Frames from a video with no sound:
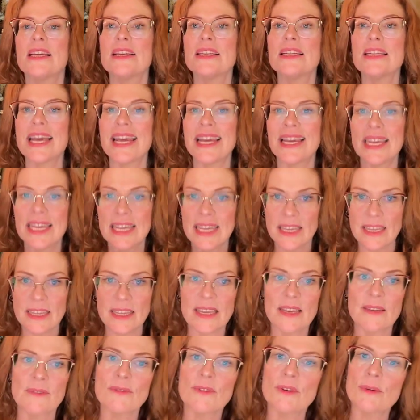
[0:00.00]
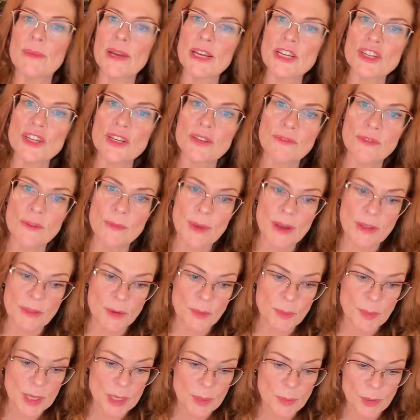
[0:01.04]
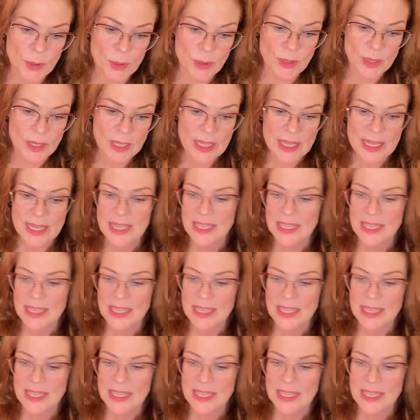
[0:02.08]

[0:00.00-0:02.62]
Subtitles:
taking in the information from other people.